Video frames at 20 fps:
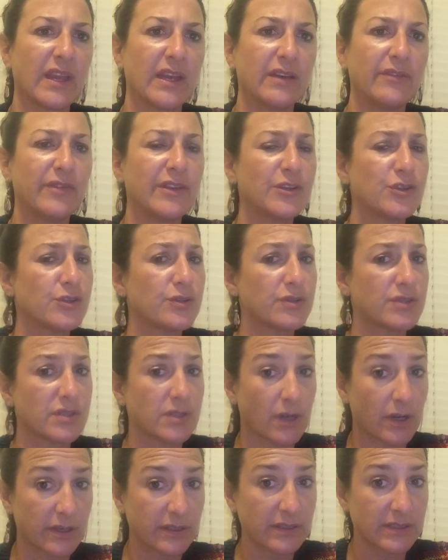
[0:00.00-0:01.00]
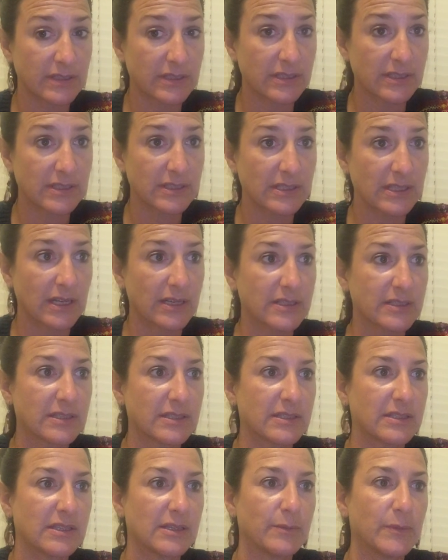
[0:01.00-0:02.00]
If they choose not to
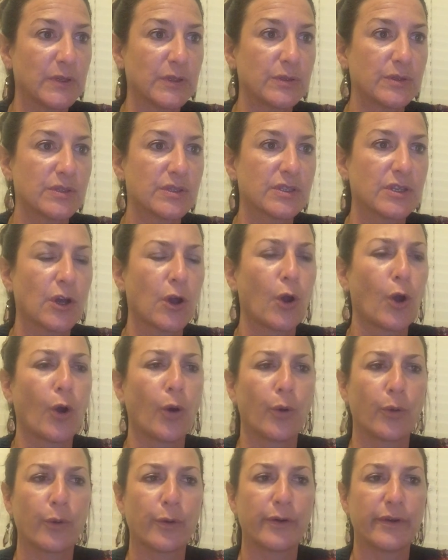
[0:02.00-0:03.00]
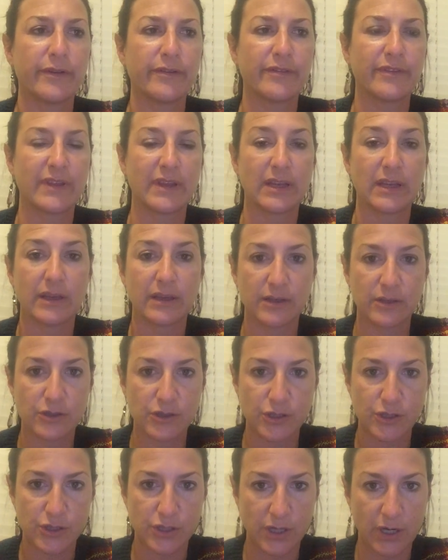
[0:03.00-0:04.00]
discuss the abuse, or if the
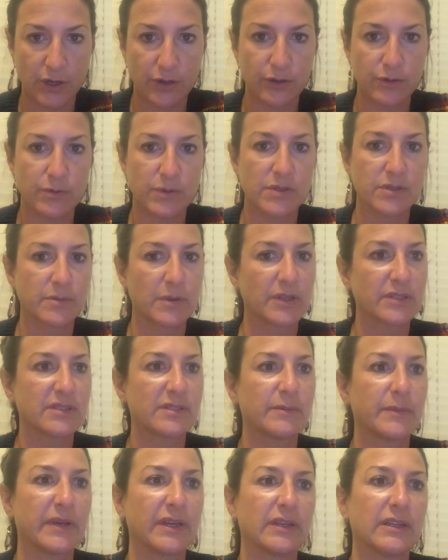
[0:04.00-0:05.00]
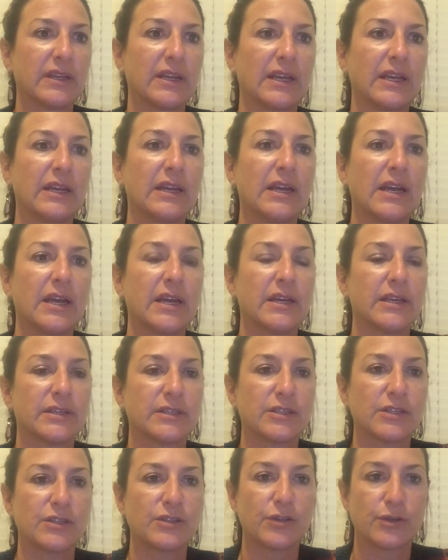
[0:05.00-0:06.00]
shared responsibility
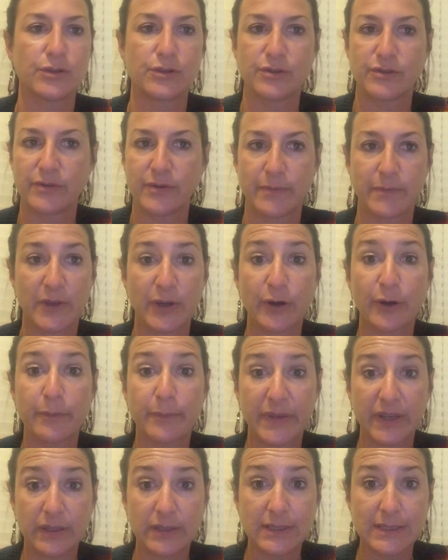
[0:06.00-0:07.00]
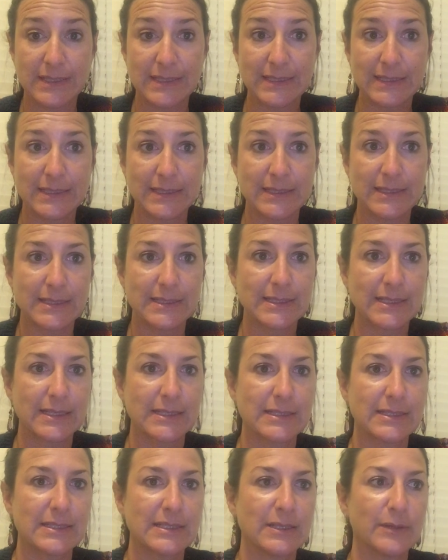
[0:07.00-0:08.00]
deters from their ability to
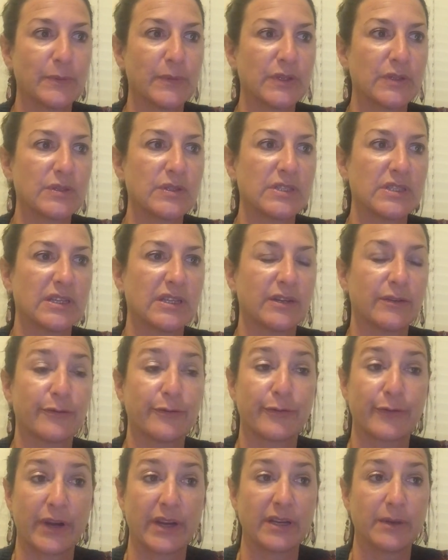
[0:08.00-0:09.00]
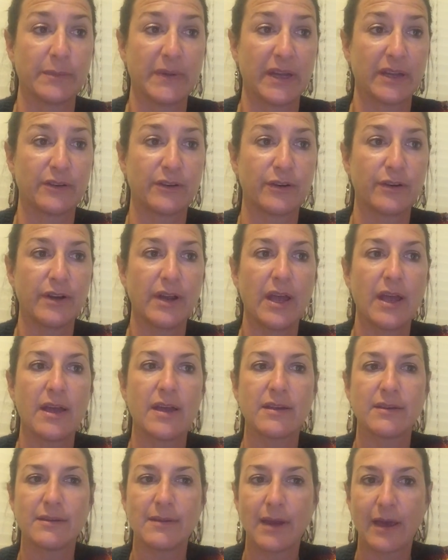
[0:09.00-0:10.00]
discuss the abuse in a frank manner,
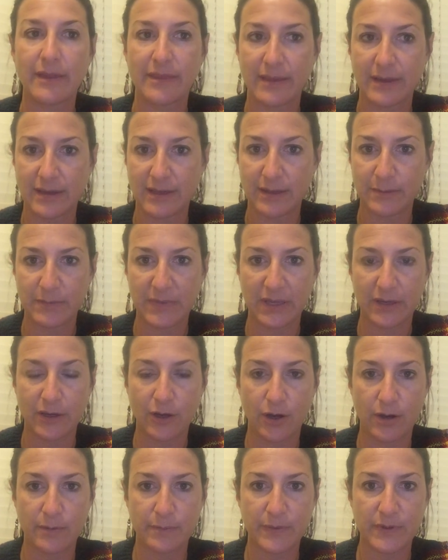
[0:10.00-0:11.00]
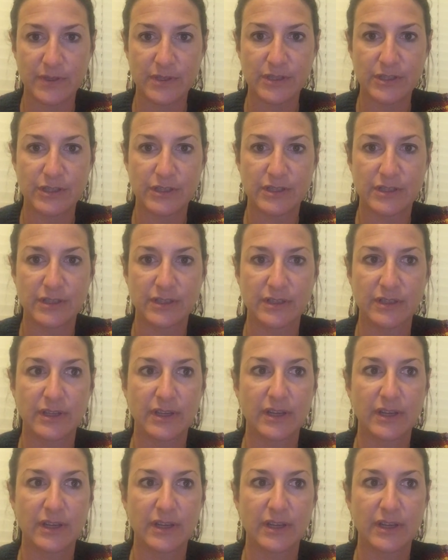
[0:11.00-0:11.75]
nothing can be accomplished.